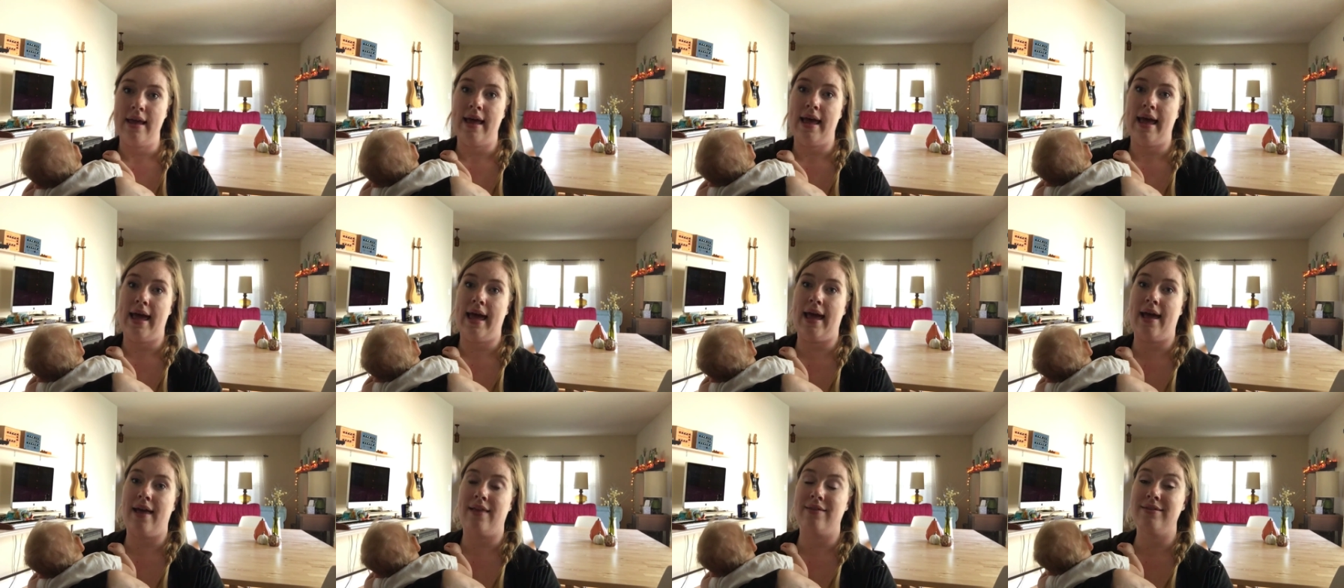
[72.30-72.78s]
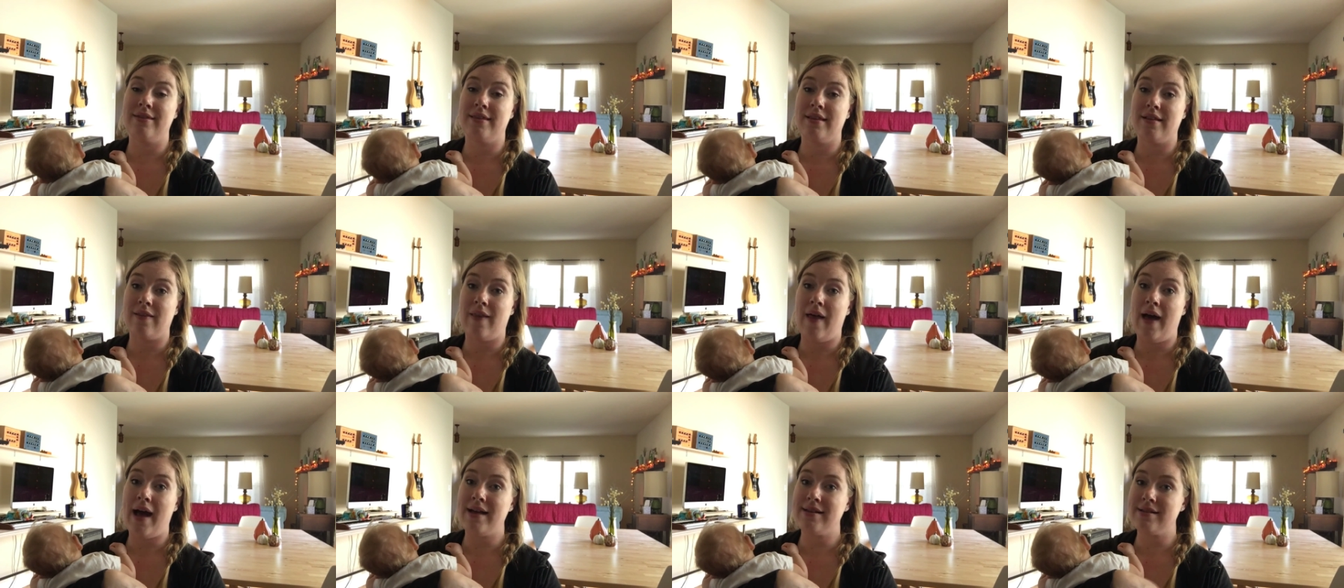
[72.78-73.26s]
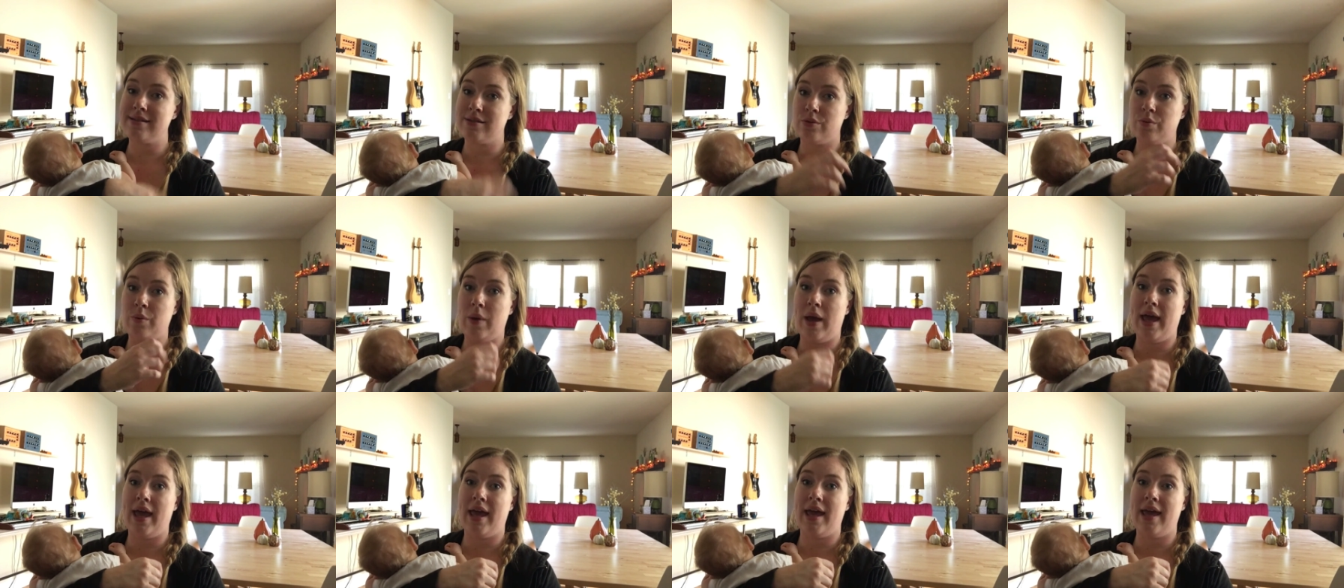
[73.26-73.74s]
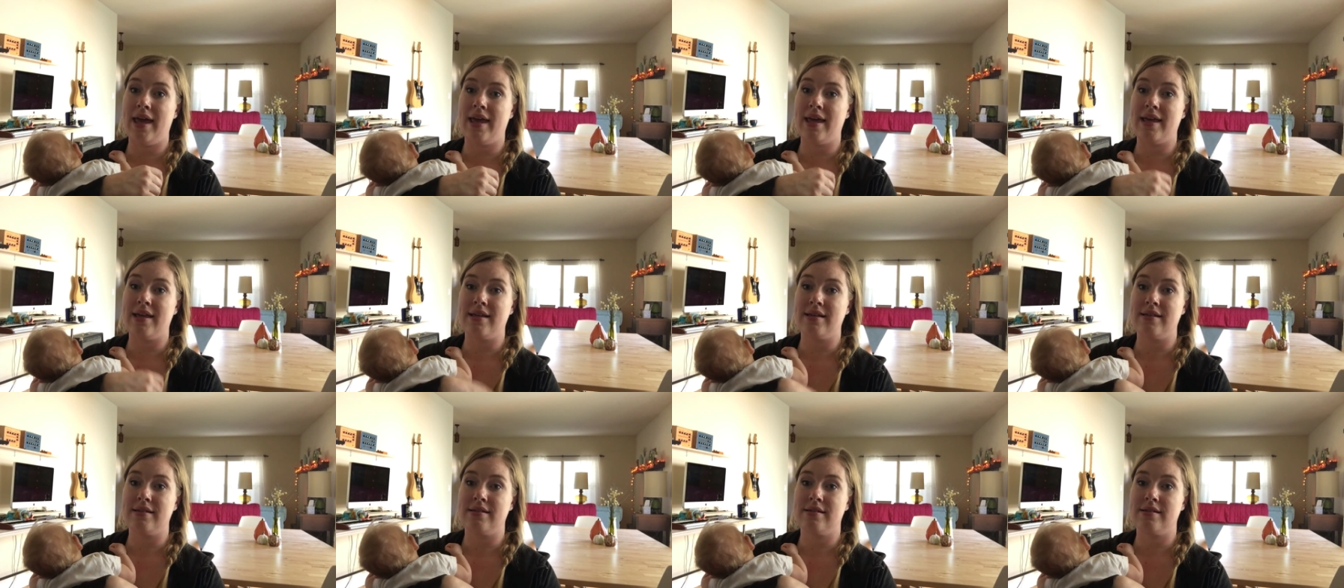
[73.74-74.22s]
and the last way
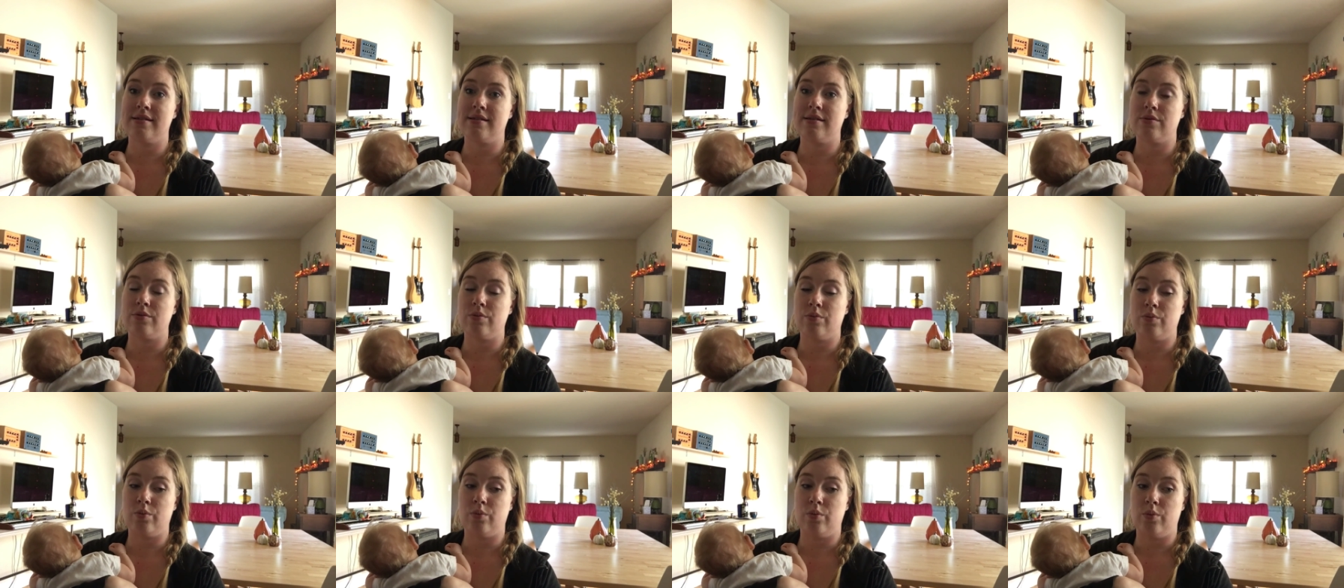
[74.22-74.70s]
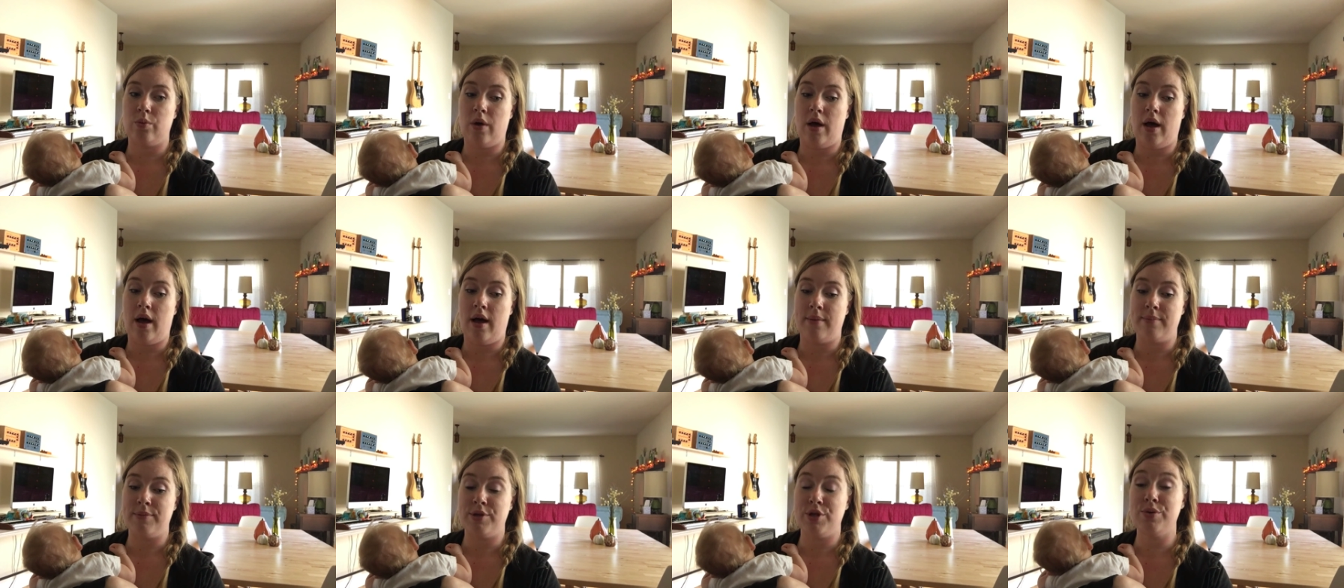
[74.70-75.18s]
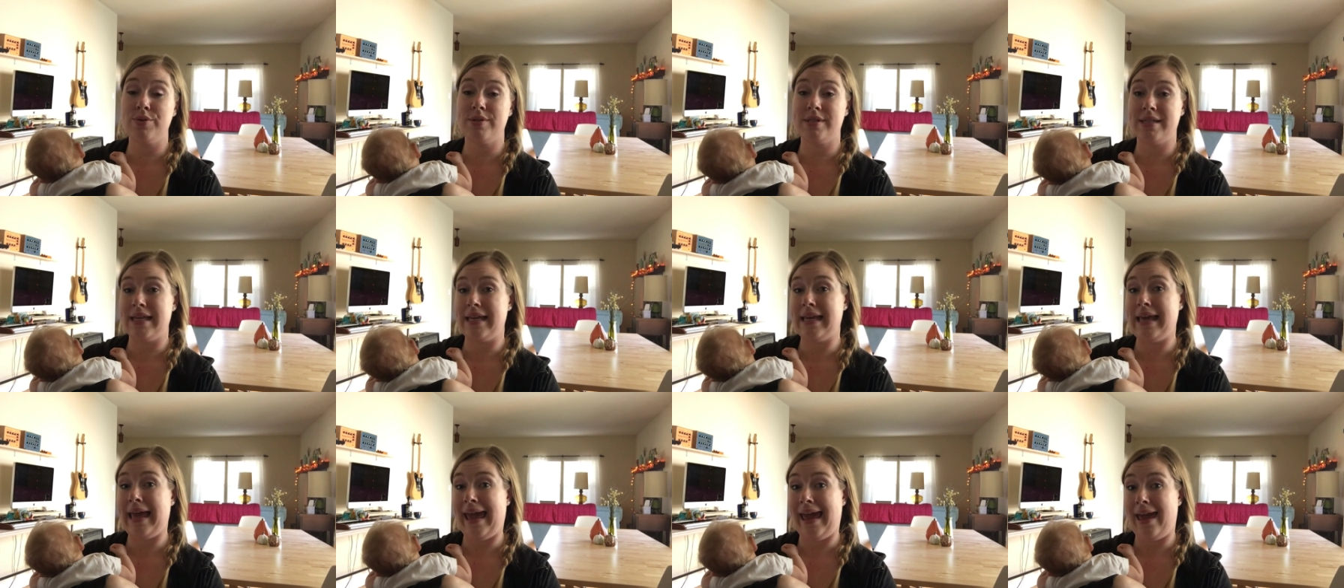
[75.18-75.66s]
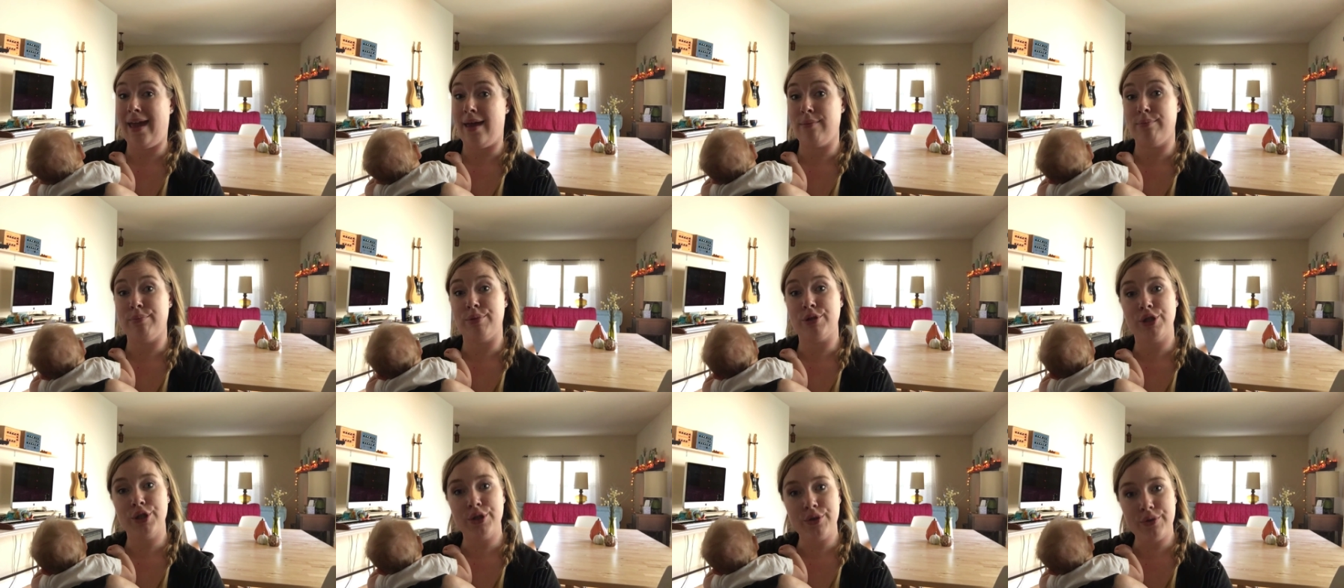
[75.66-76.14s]
is using a
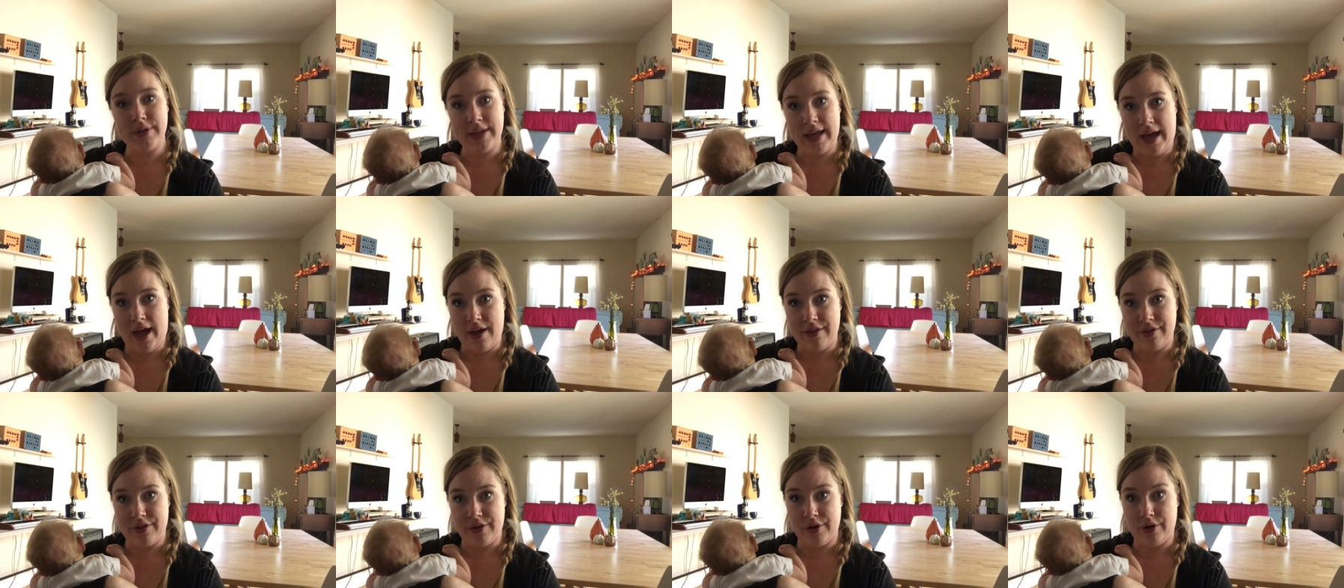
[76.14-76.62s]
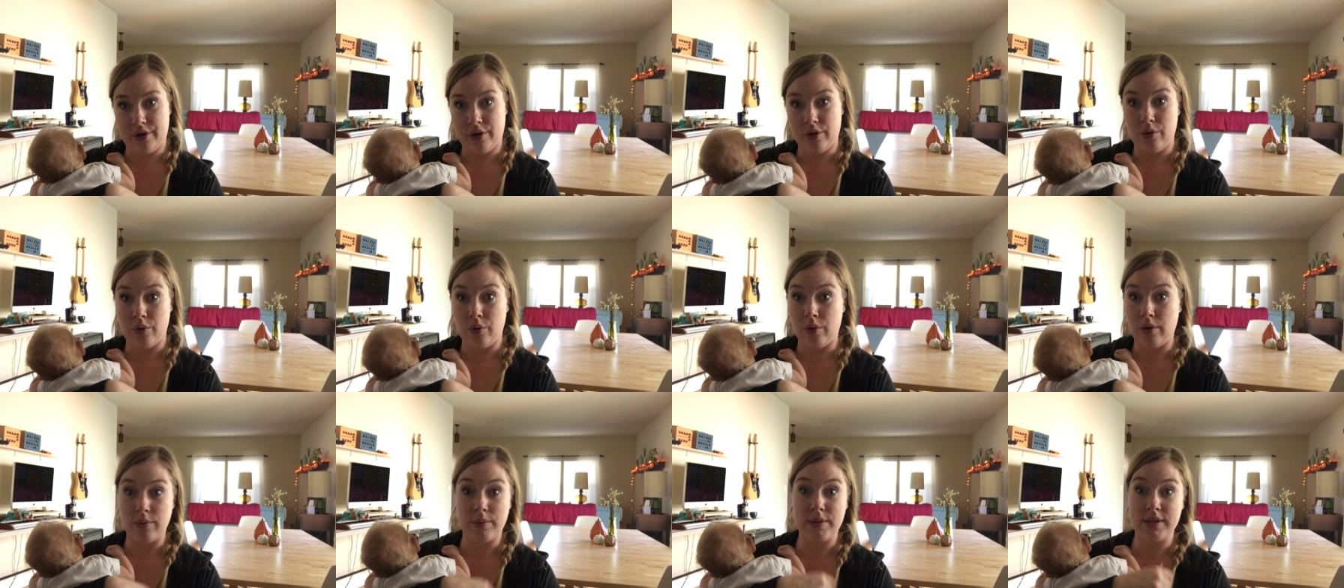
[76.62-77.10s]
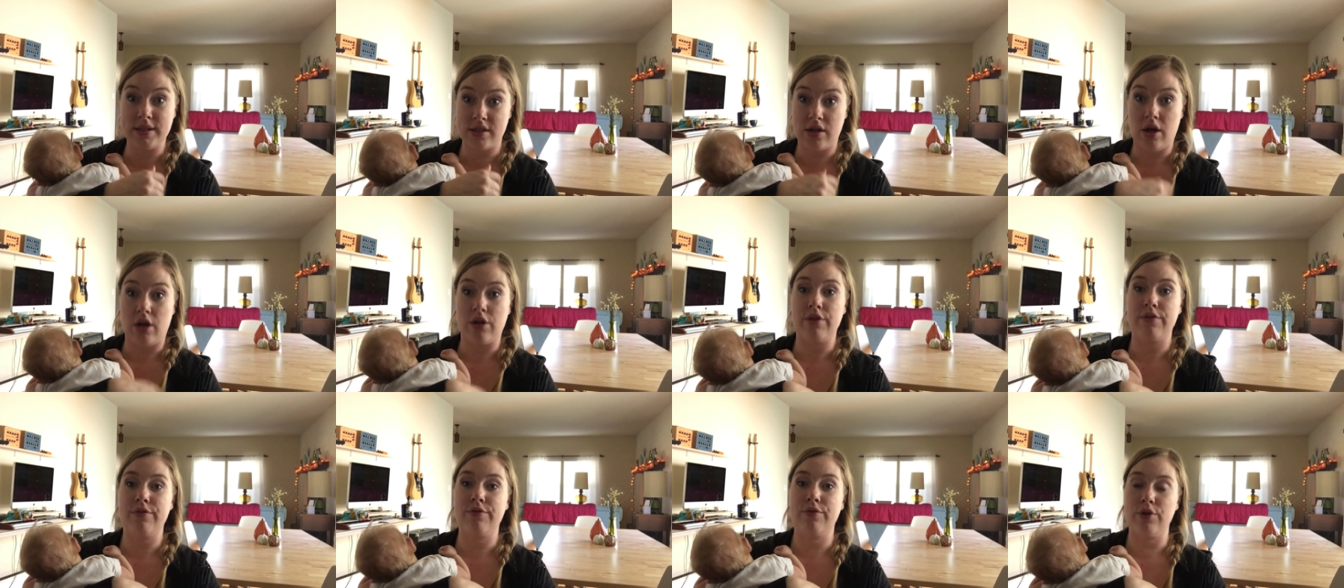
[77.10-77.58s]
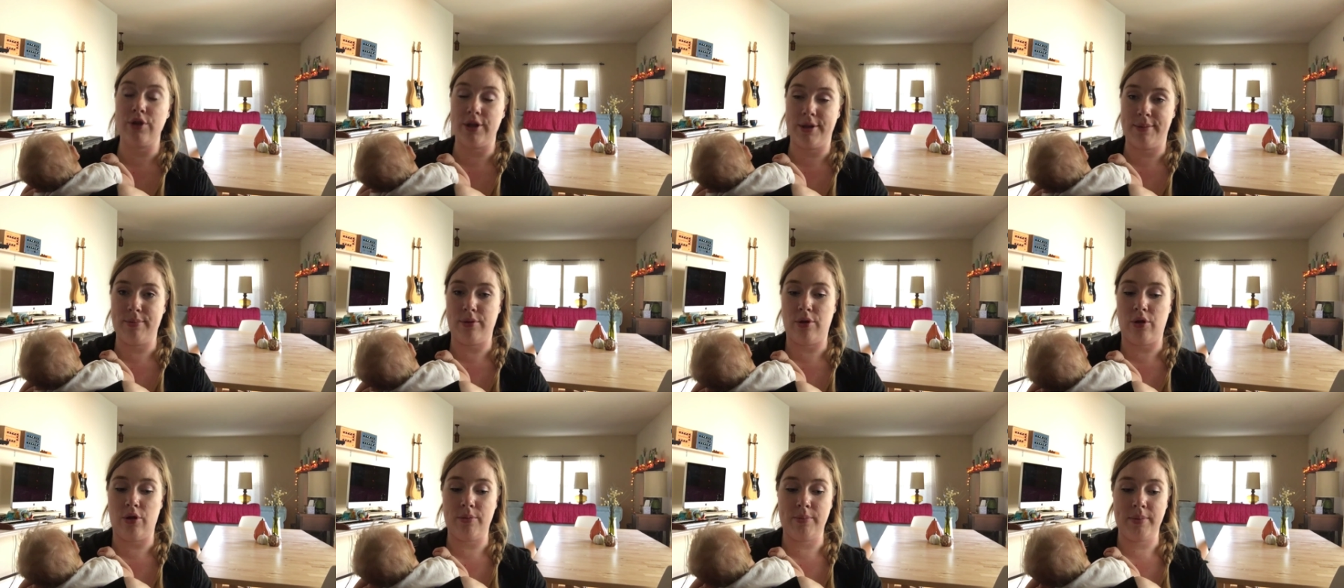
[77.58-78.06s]
balloon catheter, or what's called a Foley
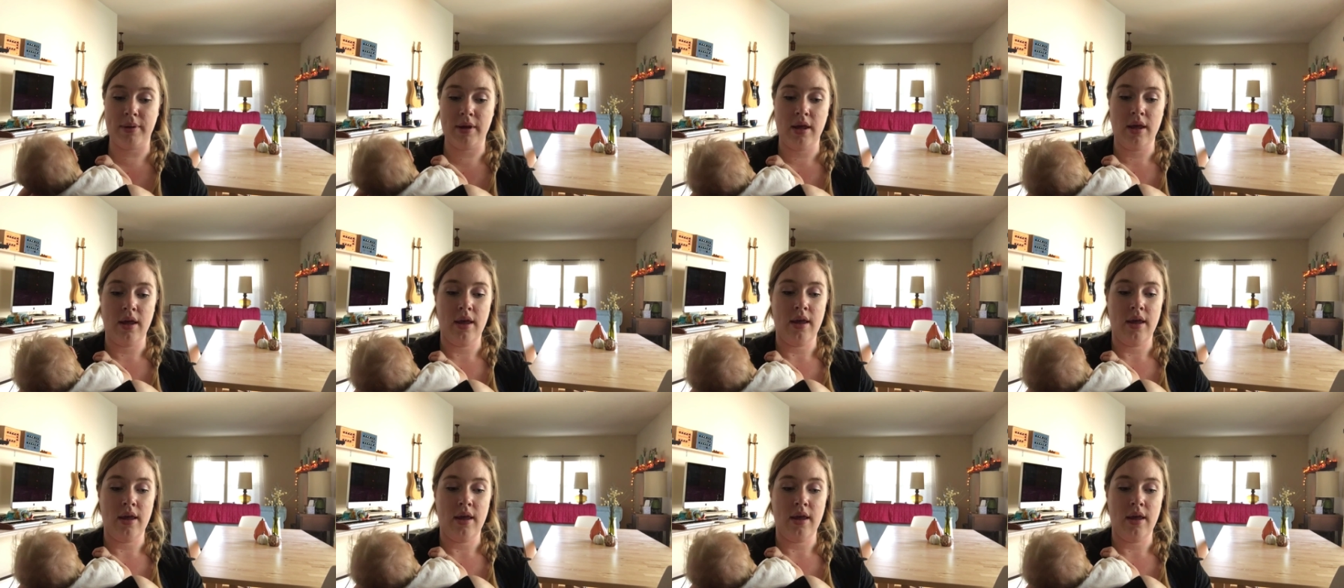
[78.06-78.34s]
bulb.